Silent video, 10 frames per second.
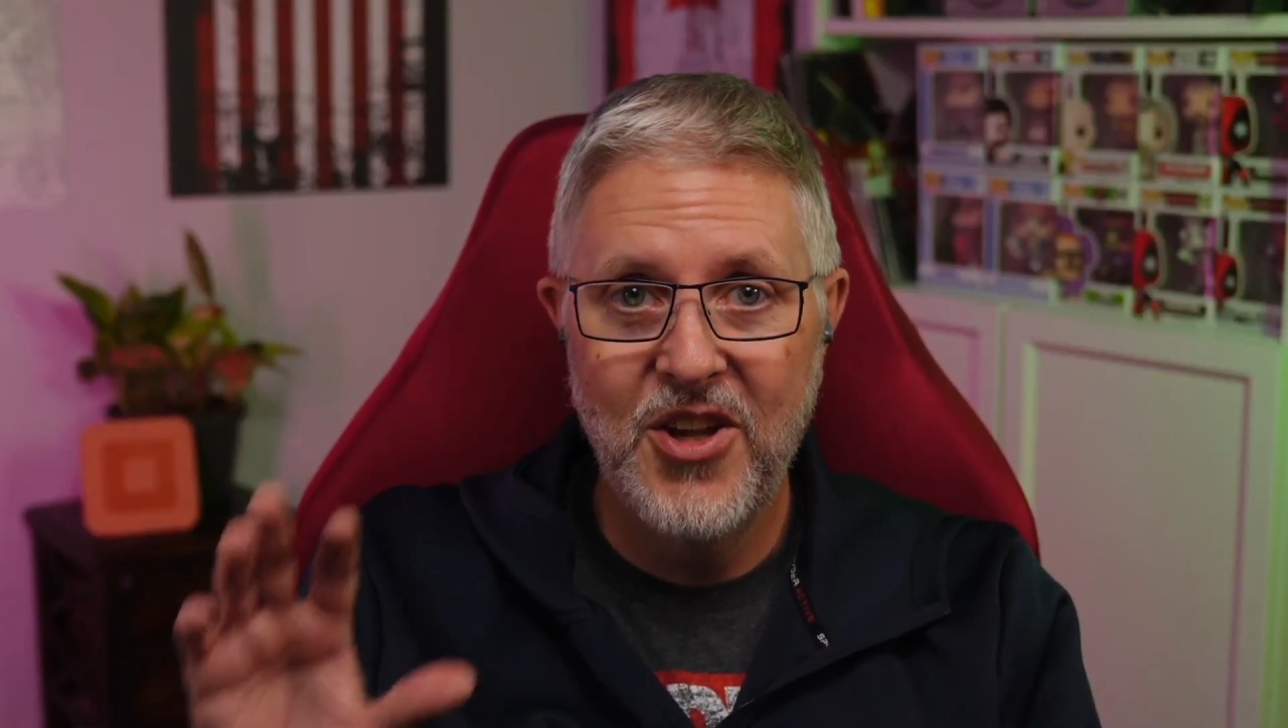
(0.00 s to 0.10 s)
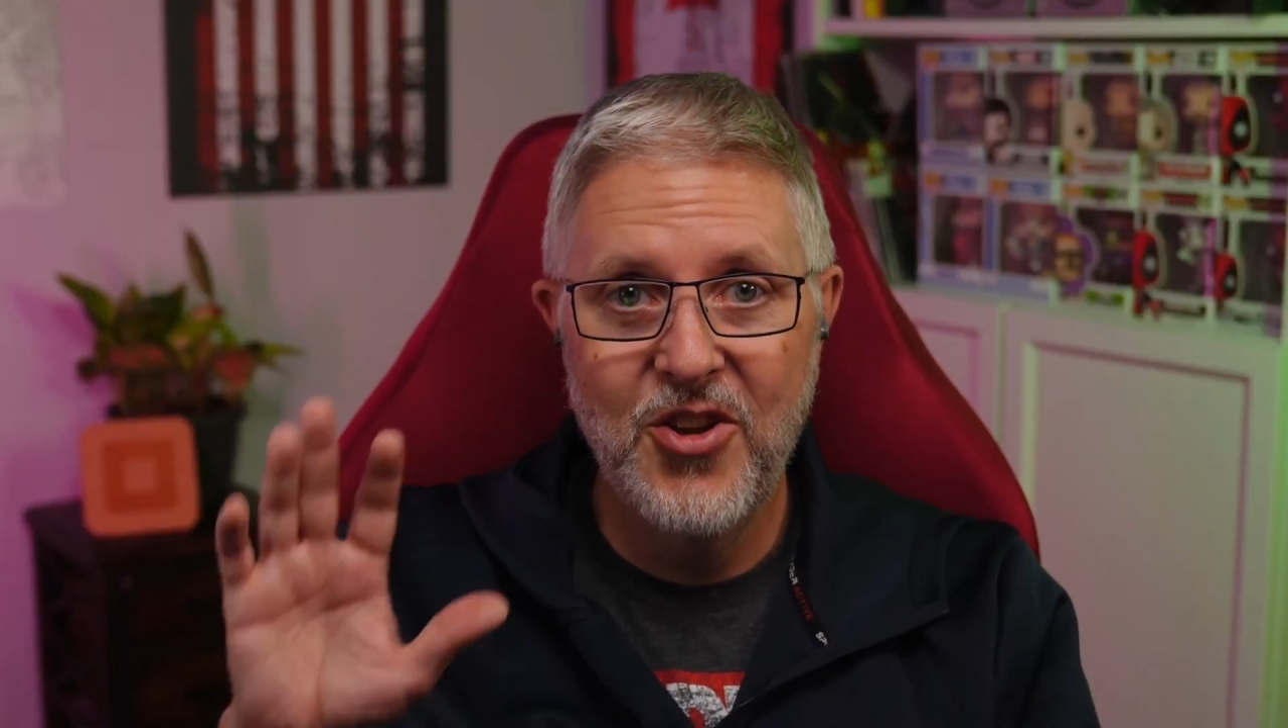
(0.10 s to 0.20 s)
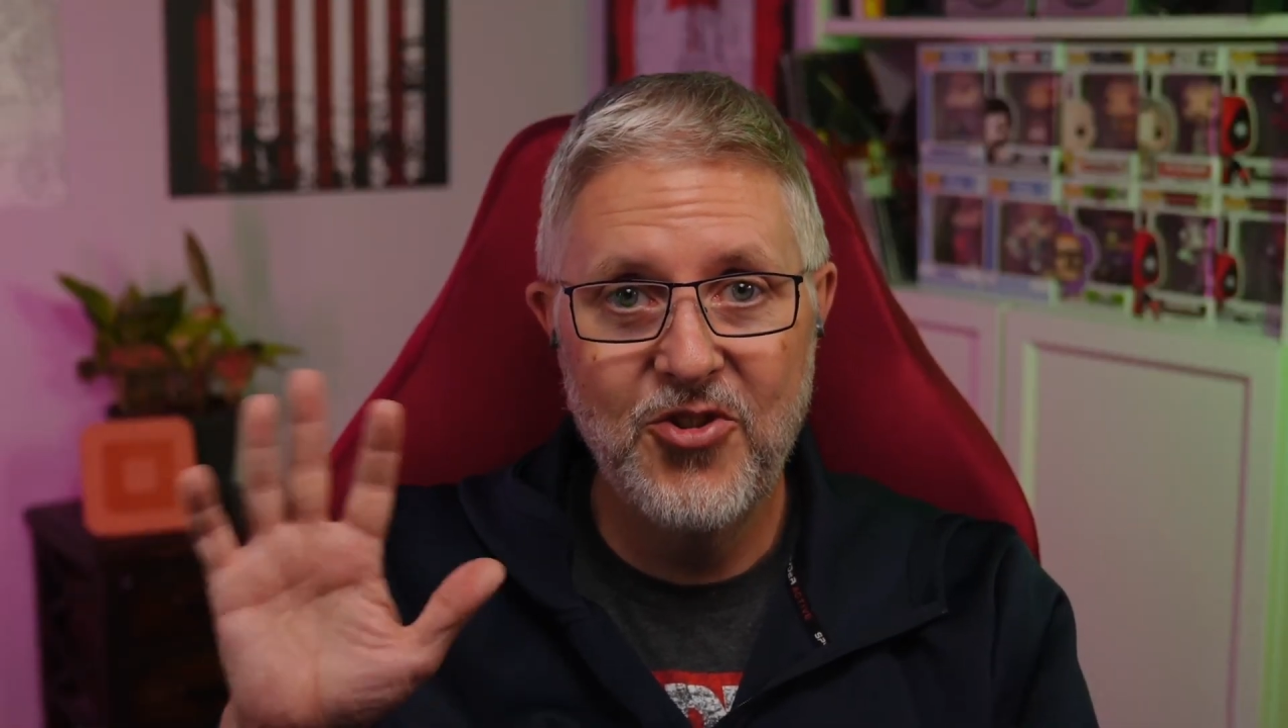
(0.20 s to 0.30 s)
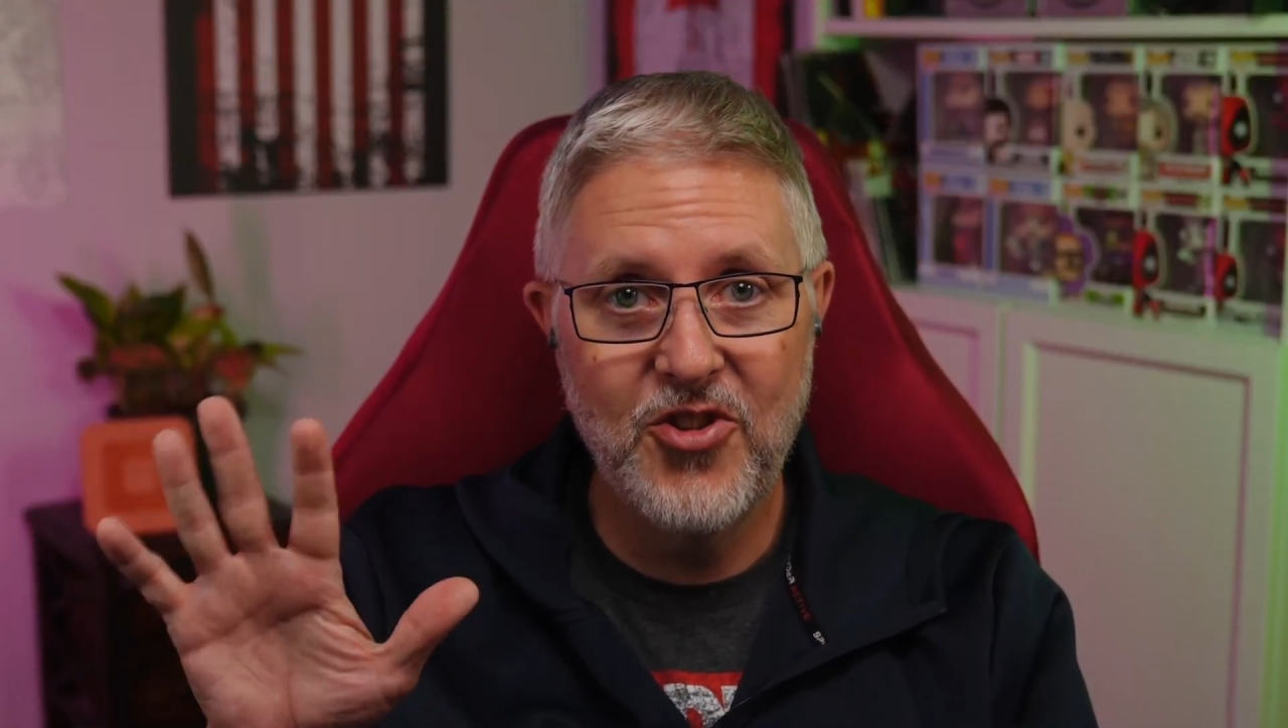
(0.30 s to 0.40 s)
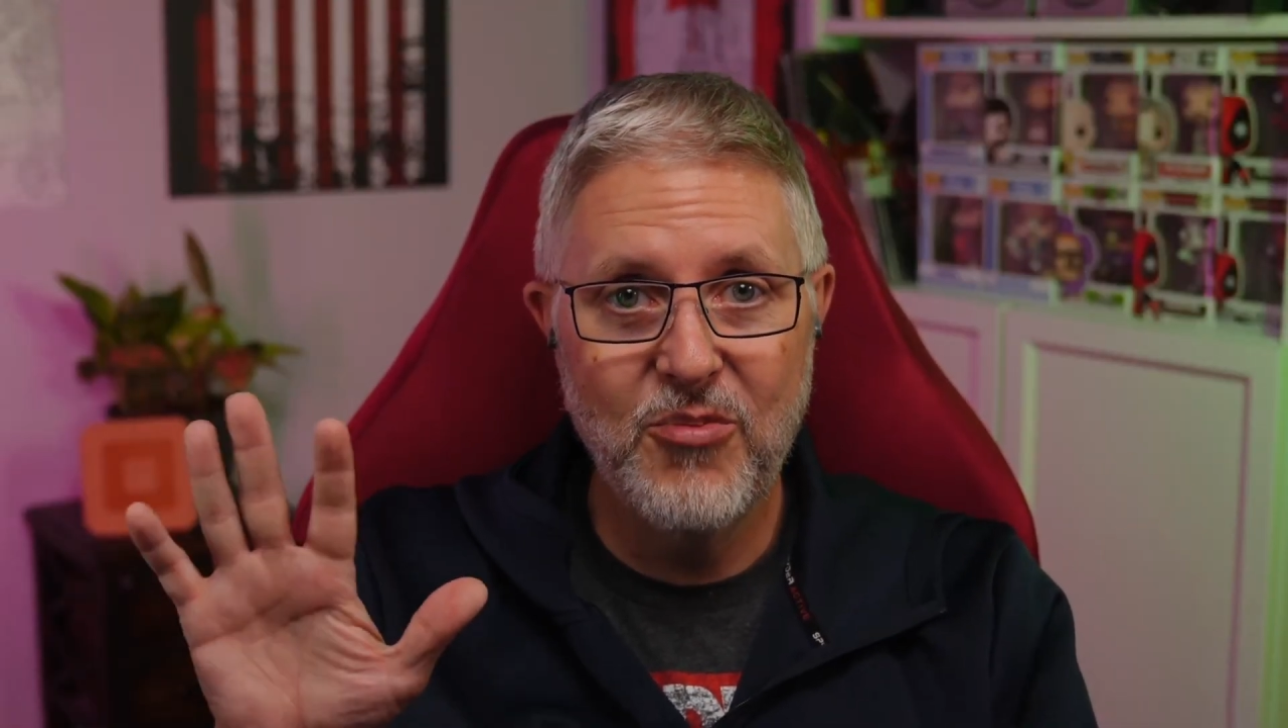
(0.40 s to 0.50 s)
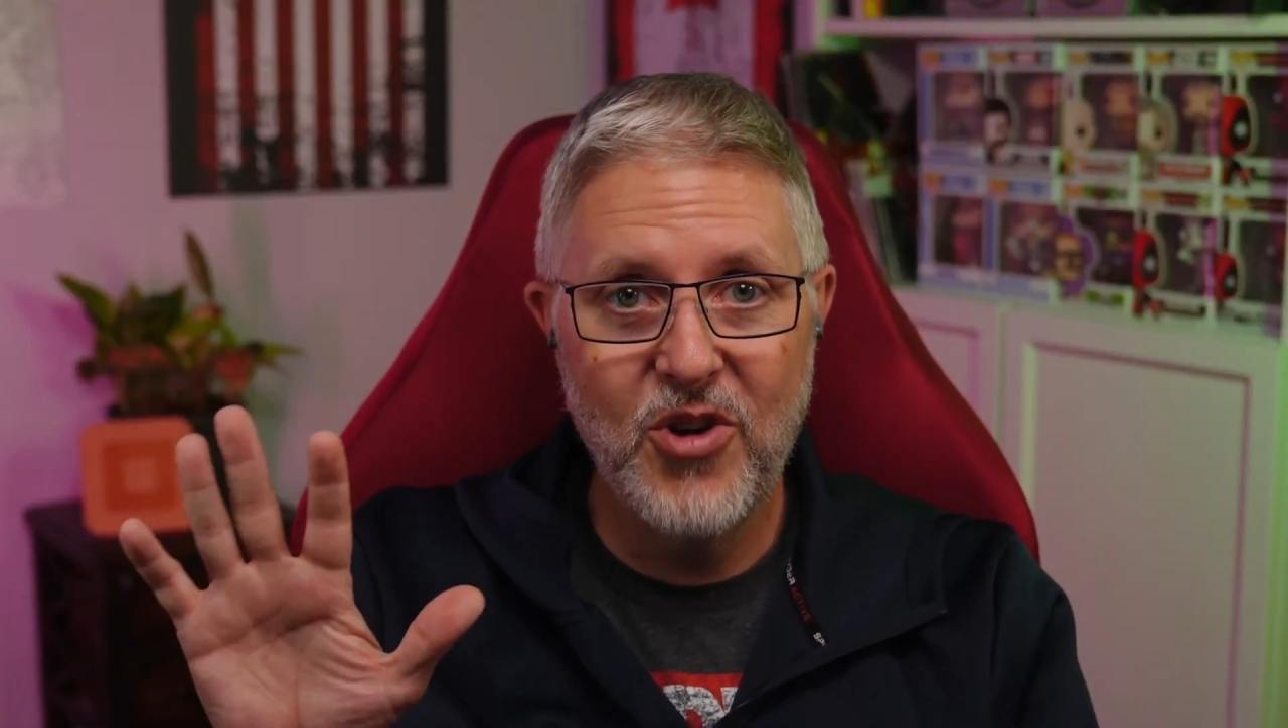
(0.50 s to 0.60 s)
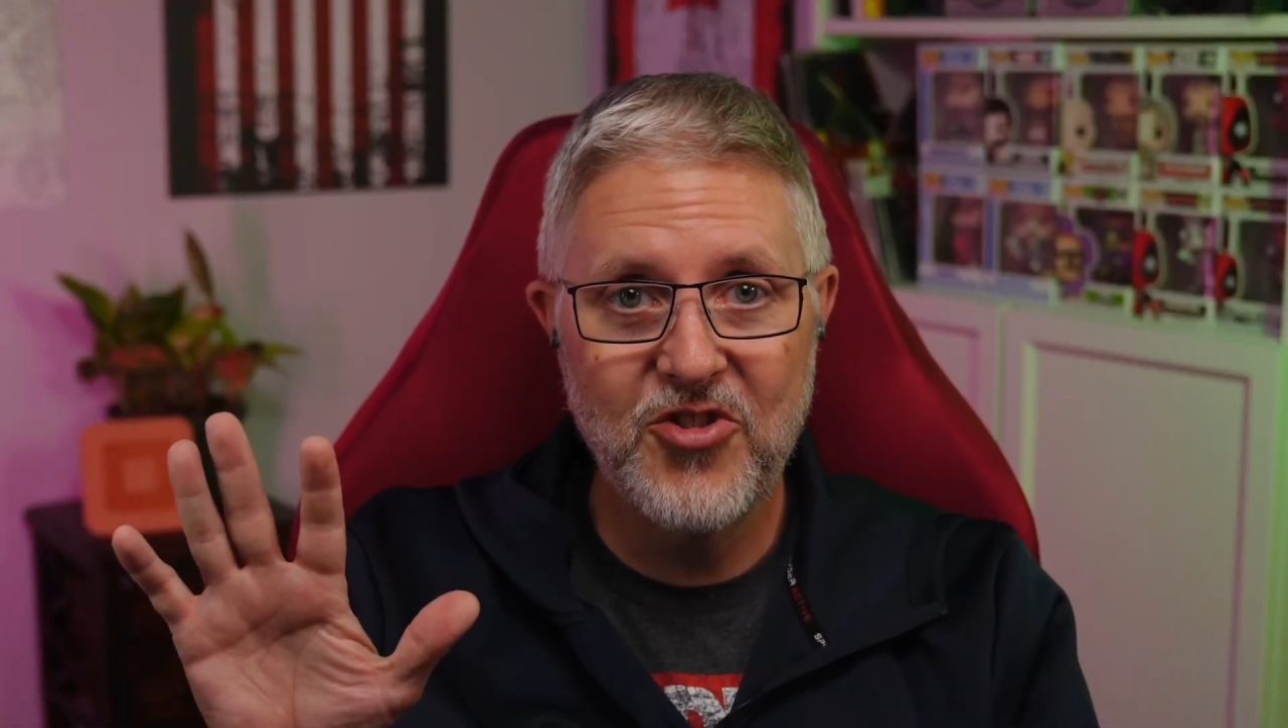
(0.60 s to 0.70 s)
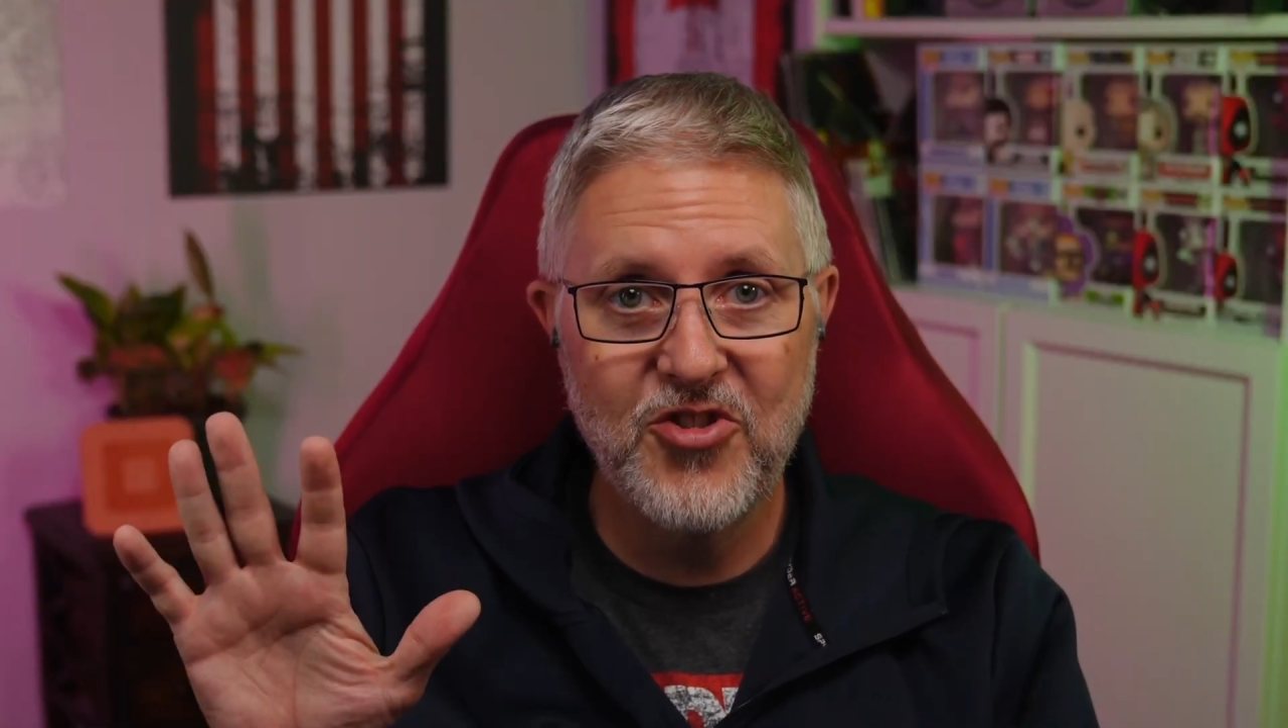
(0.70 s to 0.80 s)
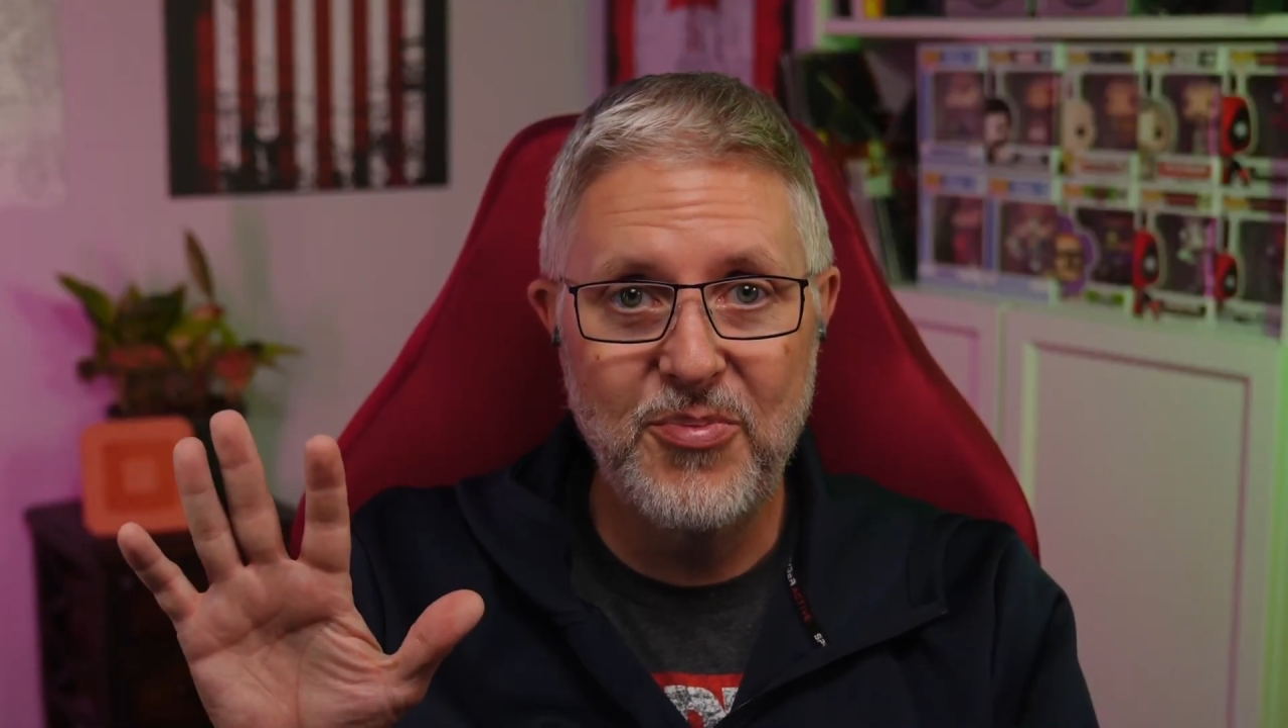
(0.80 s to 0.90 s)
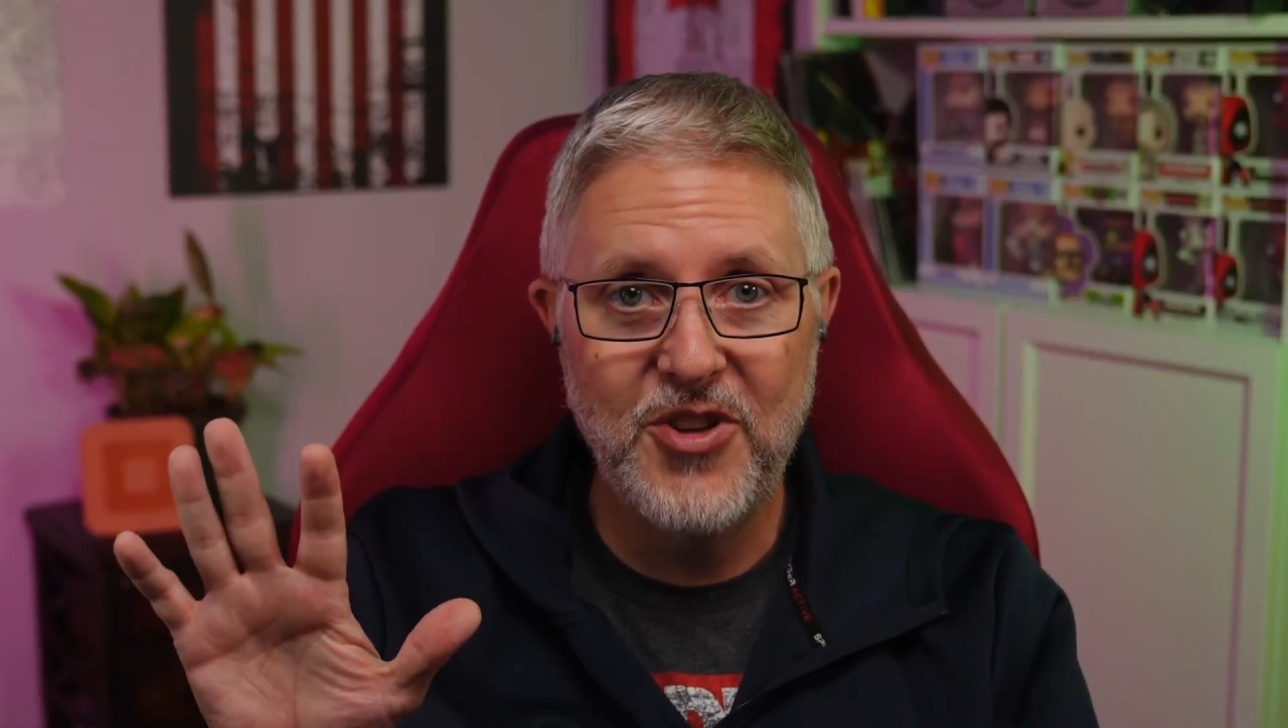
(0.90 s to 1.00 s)

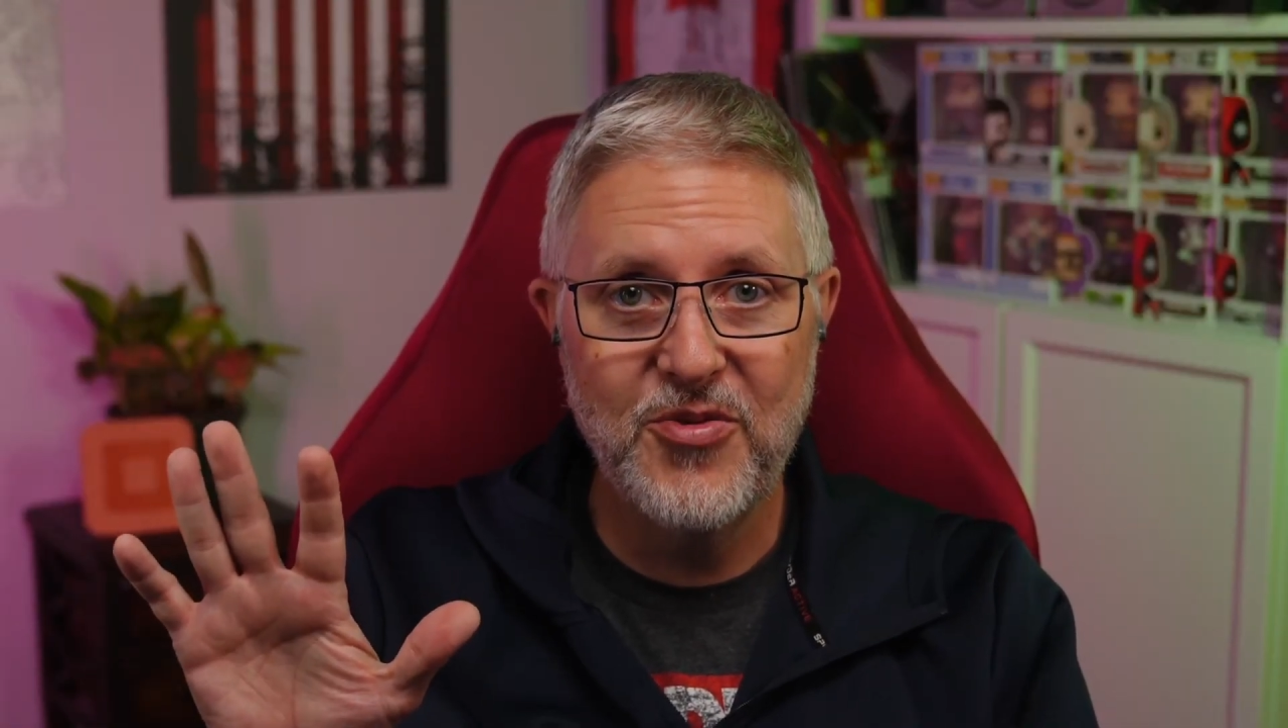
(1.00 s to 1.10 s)
subrecipes